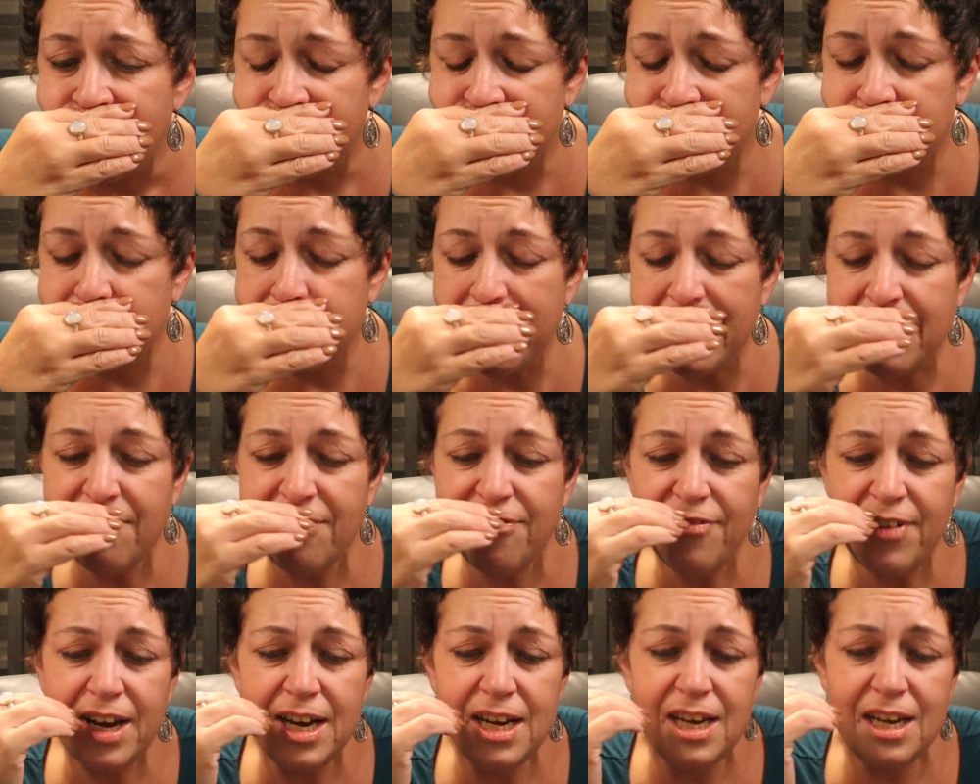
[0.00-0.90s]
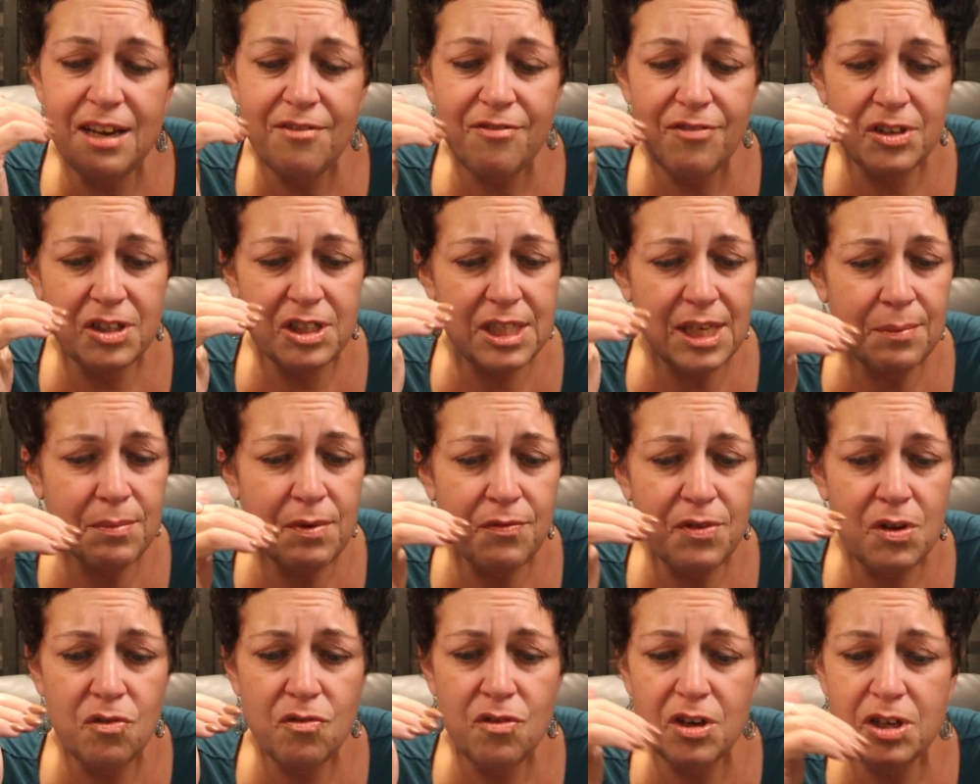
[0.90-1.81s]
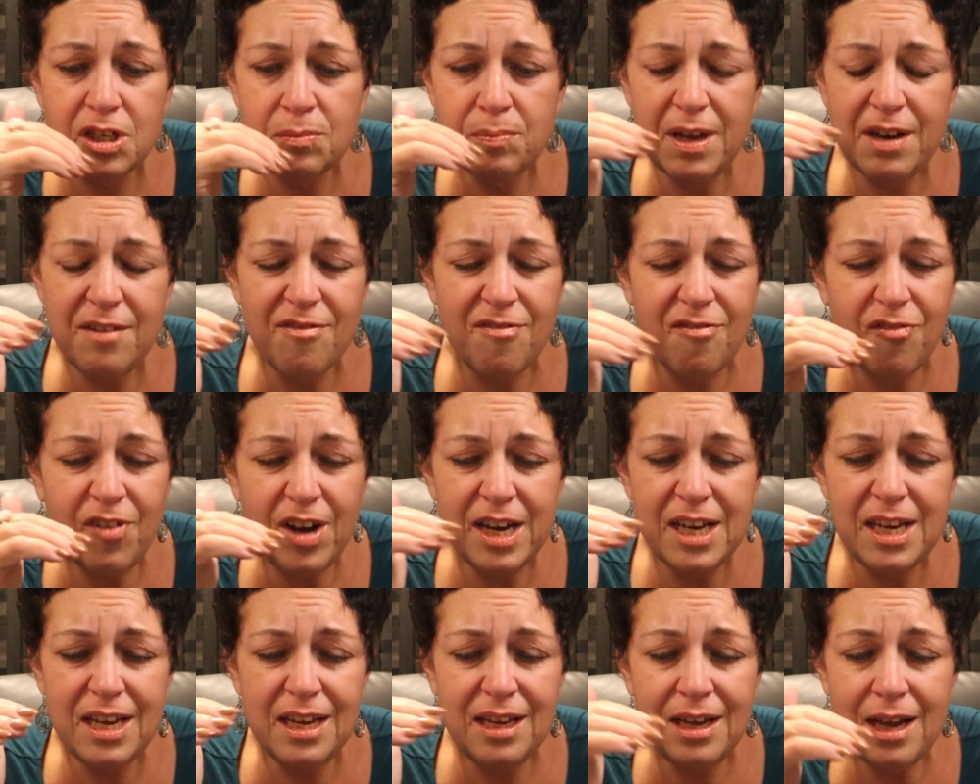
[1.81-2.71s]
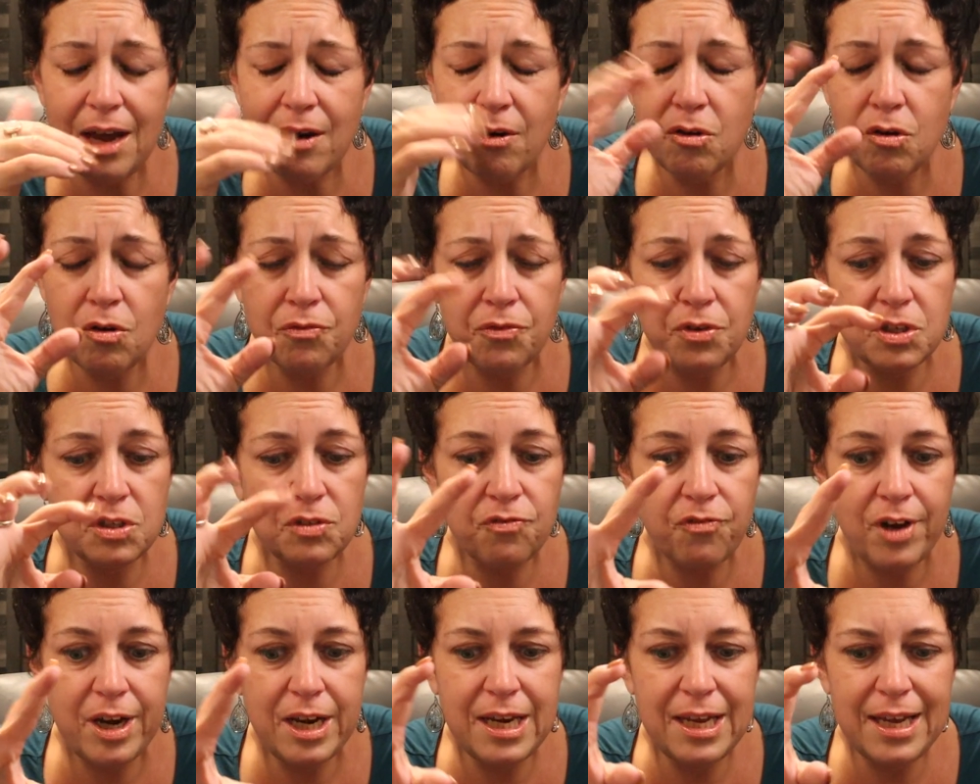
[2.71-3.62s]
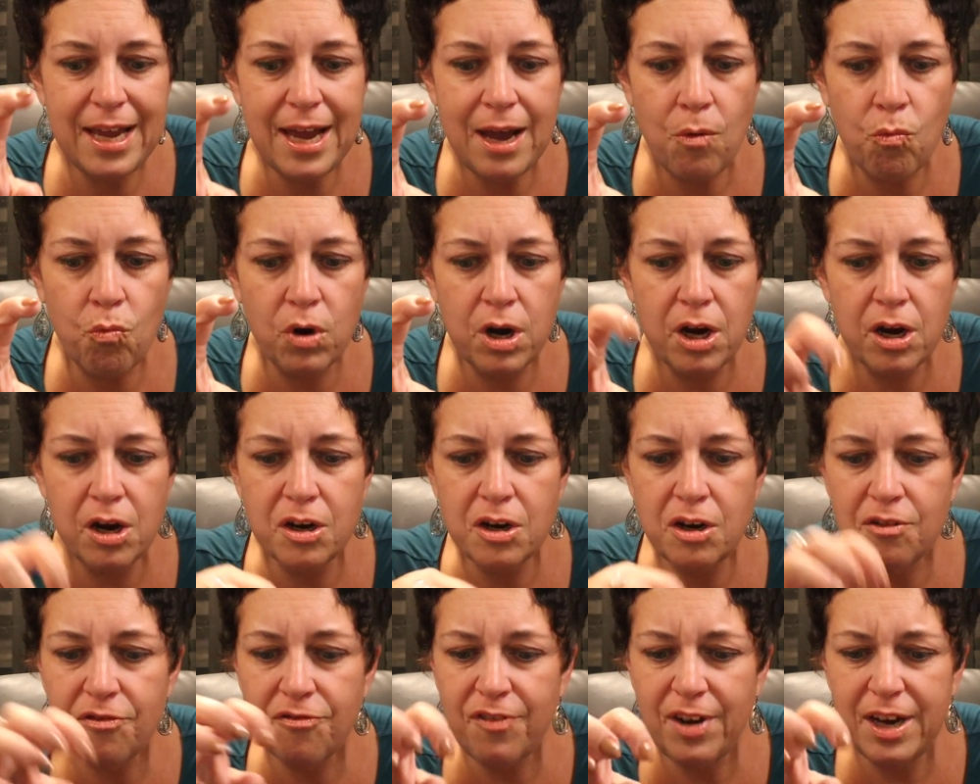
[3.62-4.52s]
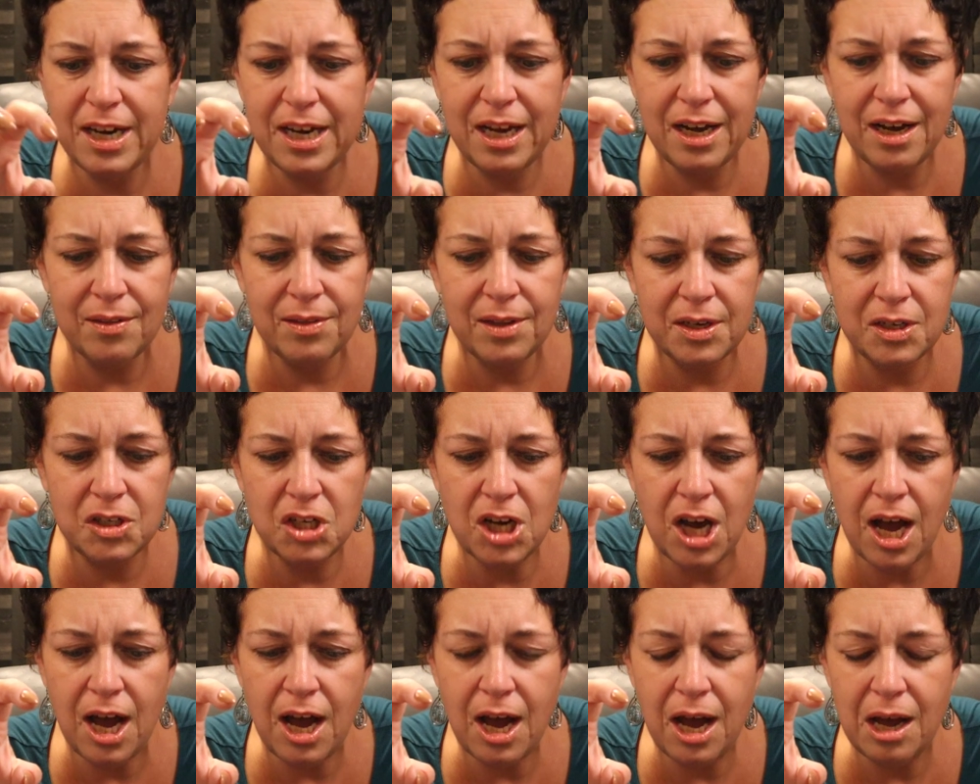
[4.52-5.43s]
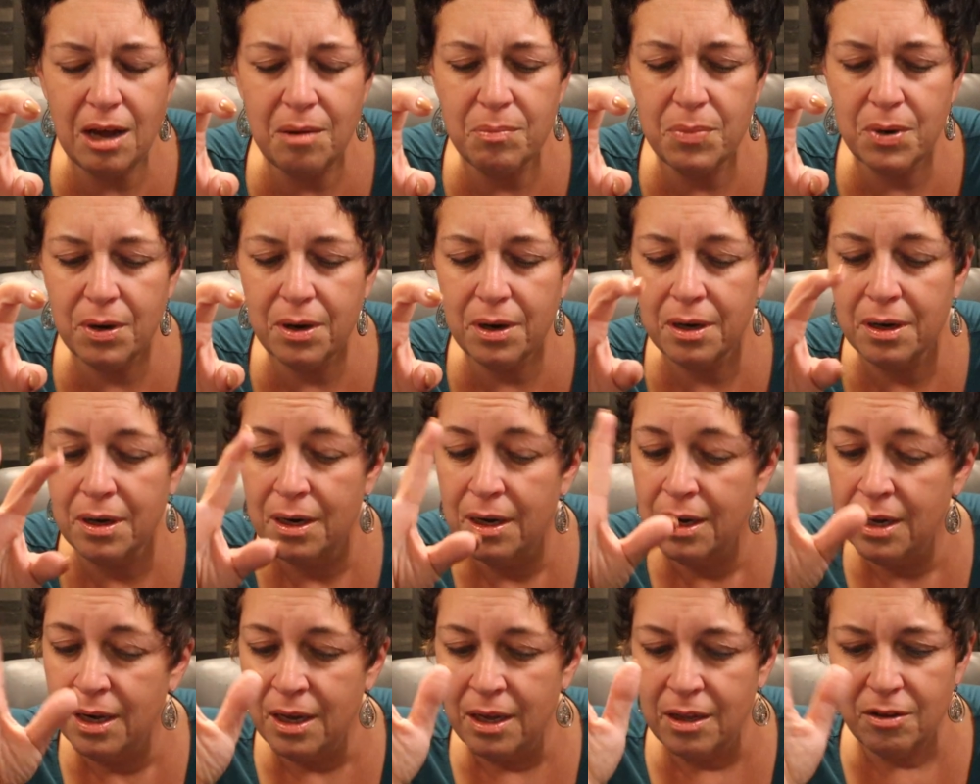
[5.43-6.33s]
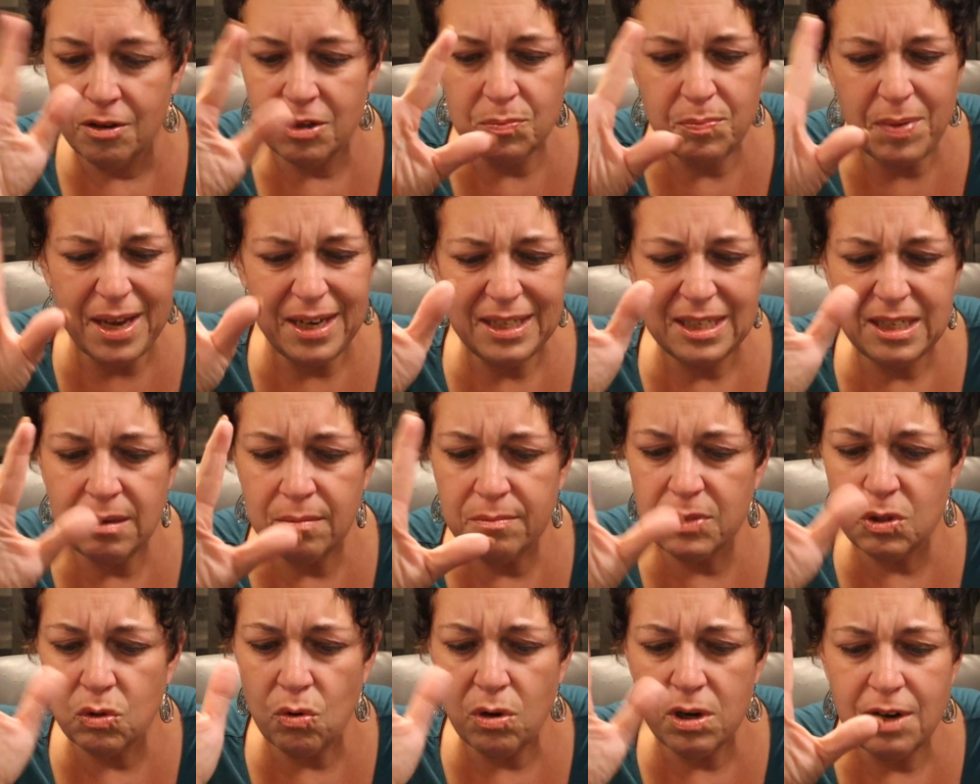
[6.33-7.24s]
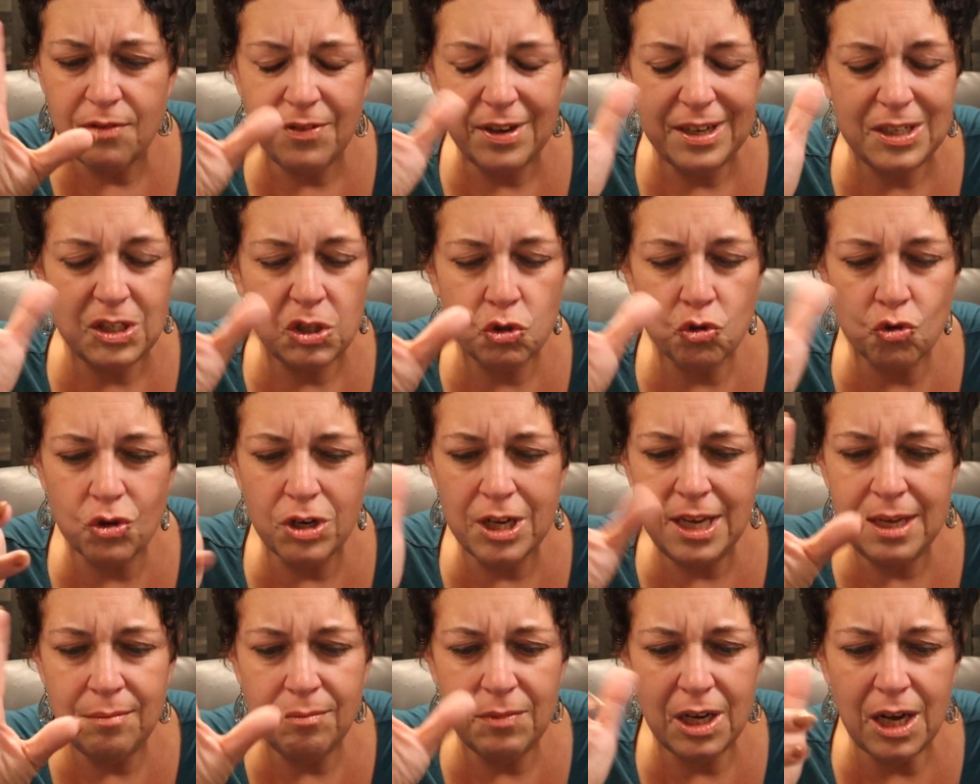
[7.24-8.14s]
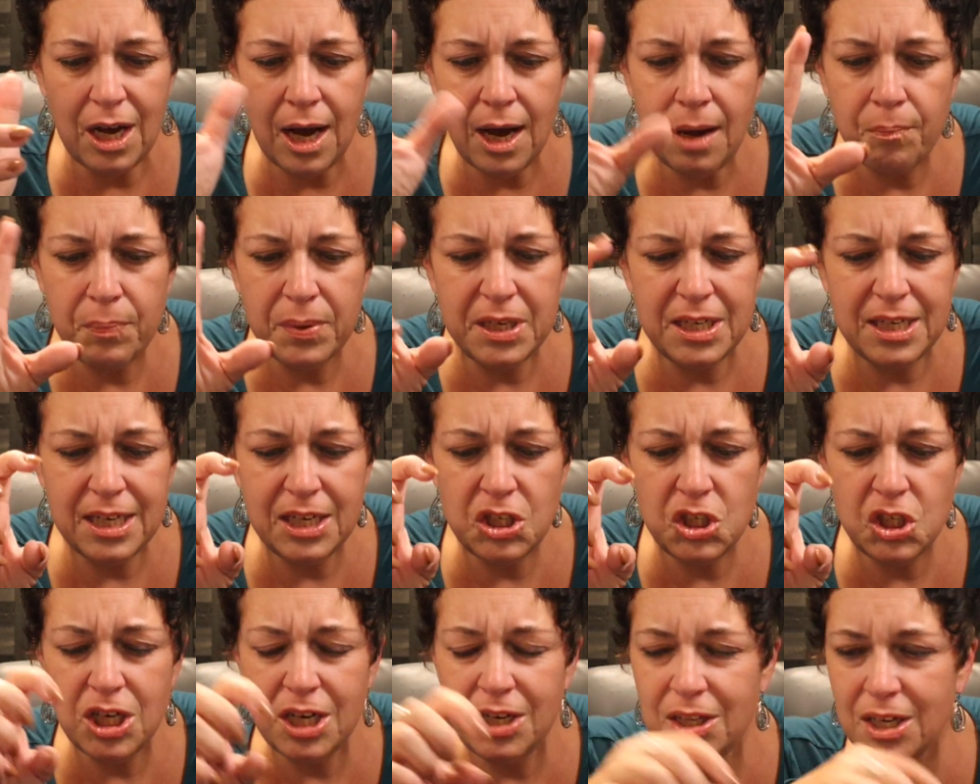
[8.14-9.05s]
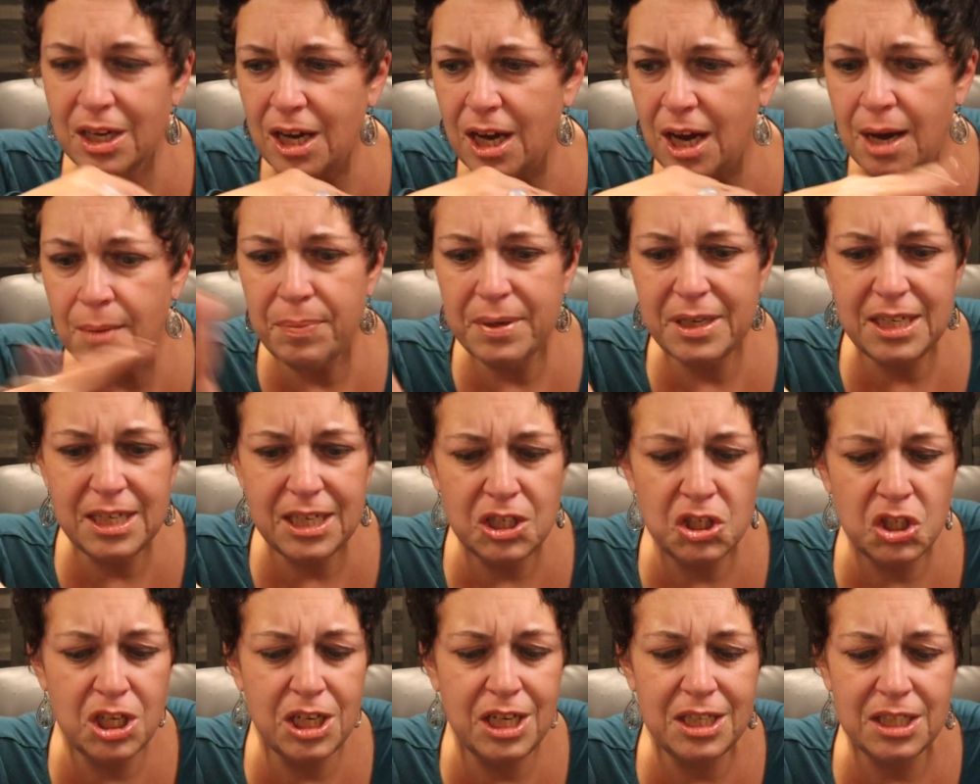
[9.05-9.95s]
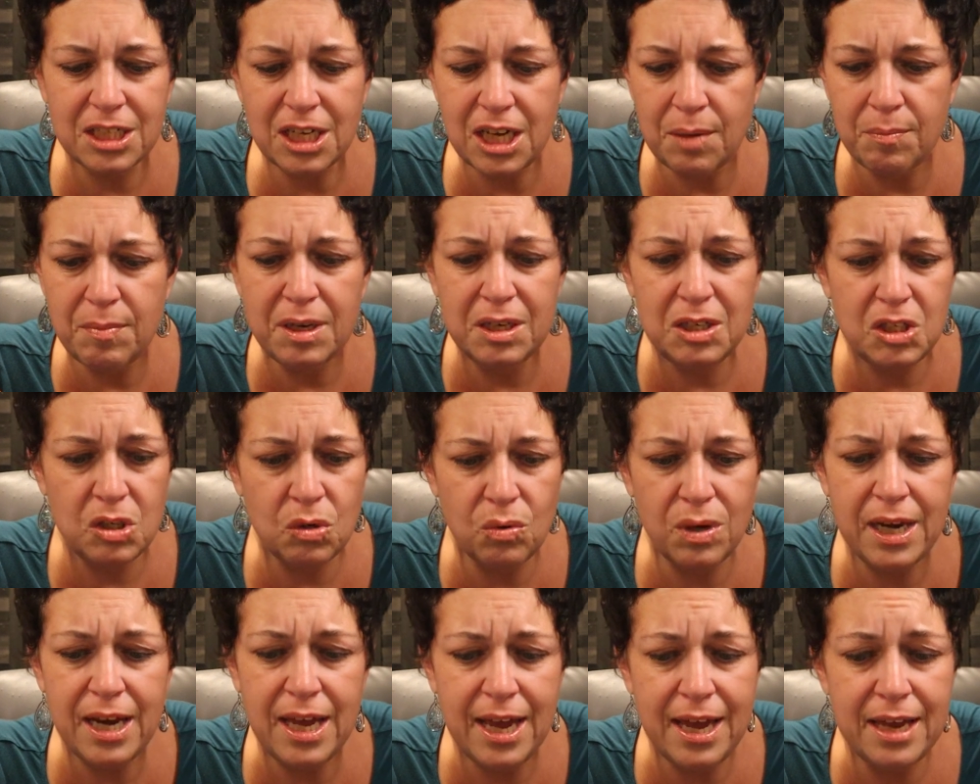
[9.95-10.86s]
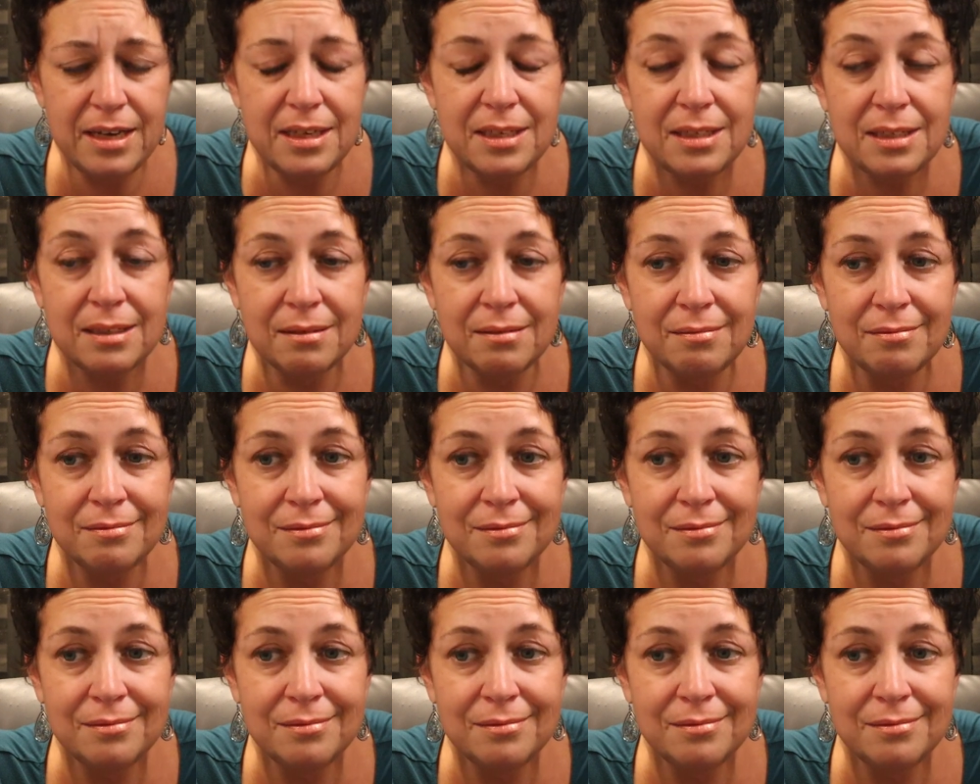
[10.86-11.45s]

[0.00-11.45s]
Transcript: There's been fighting for some of you. There's been fighting. I don't know if there's fighting at work or fighting on the job or there's been some sort of extreme competition. The competition is coming to an end.